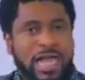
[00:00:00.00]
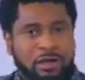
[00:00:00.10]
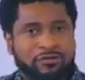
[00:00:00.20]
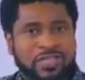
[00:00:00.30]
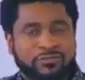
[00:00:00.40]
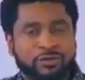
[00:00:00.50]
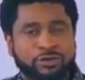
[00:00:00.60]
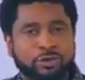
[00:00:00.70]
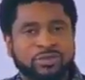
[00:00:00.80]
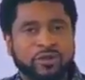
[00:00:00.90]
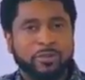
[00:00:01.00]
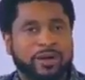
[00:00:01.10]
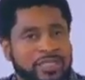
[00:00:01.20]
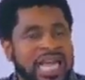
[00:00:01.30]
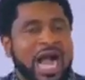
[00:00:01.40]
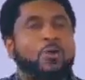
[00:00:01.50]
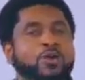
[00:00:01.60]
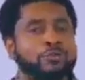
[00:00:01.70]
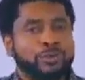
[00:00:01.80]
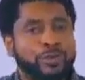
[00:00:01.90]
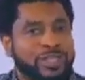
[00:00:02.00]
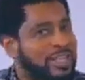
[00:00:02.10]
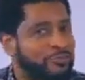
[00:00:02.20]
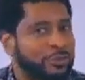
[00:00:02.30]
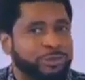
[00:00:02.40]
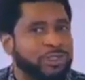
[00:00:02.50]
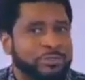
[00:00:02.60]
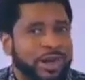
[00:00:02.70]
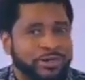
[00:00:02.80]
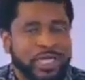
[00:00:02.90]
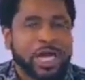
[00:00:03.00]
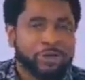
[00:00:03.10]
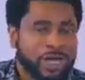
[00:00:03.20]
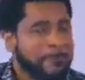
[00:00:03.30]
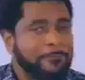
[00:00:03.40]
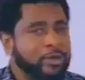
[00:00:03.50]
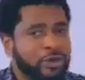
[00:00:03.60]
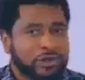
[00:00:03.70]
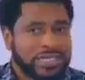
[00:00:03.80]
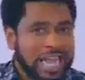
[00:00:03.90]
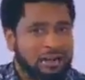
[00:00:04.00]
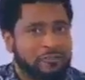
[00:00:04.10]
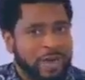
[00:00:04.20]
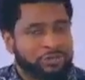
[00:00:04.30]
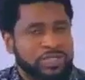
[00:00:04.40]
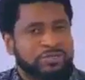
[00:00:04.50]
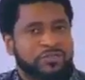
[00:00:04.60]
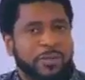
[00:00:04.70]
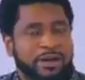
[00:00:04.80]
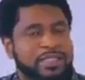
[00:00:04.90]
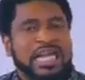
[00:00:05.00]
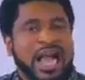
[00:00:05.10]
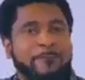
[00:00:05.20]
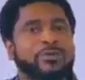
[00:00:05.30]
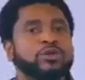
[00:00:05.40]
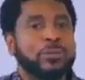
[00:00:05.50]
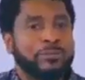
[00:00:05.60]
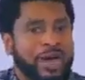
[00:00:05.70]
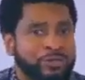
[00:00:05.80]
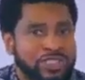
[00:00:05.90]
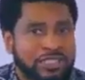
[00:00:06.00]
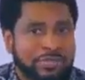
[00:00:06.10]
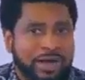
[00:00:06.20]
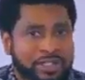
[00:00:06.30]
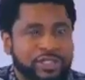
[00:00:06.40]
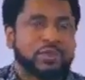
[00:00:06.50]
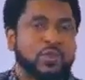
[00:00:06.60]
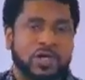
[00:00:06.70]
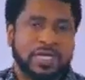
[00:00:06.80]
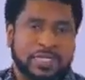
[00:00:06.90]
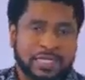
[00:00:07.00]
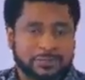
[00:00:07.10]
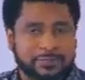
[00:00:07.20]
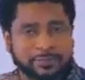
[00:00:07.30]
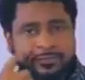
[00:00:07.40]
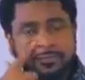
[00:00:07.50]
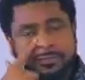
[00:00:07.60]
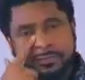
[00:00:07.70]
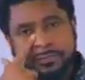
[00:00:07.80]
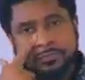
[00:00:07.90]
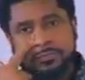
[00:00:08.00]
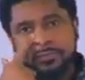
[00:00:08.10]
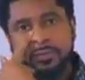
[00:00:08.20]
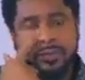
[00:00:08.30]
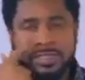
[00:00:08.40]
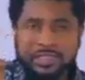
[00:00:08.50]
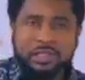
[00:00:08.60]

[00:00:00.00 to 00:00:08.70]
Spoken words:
lack of self-control before marriage and want to build on self-control in marriage. You can't build on lack of boundaries before marriage and build on boundaries in marriage. It doesn't work like that. This is